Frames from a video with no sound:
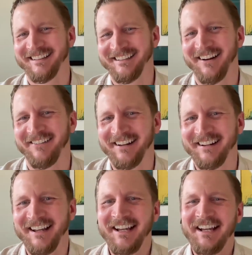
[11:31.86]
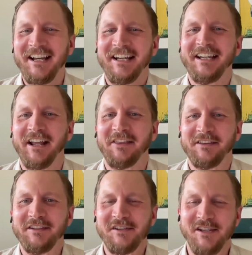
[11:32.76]
Yeah, right. Yeah, I think
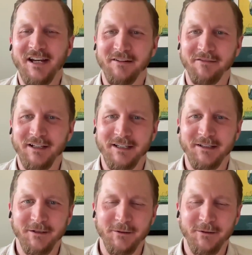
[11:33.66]
this is kind of like,